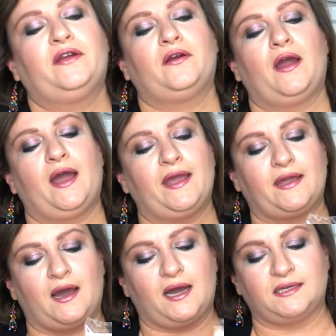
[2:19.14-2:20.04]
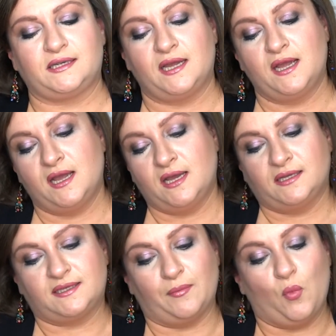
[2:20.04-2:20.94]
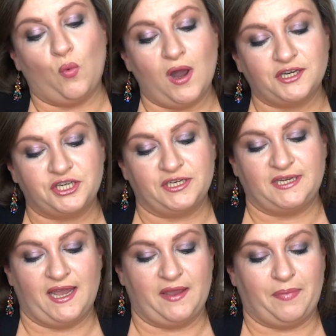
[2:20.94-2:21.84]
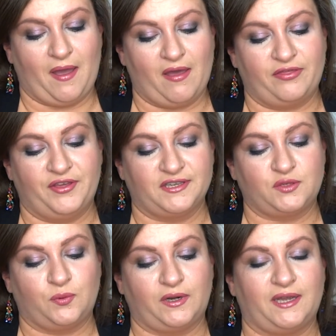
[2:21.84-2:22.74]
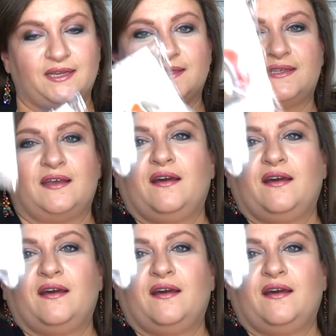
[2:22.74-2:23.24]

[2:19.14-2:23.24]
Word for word: here. I got some washi tape. This one is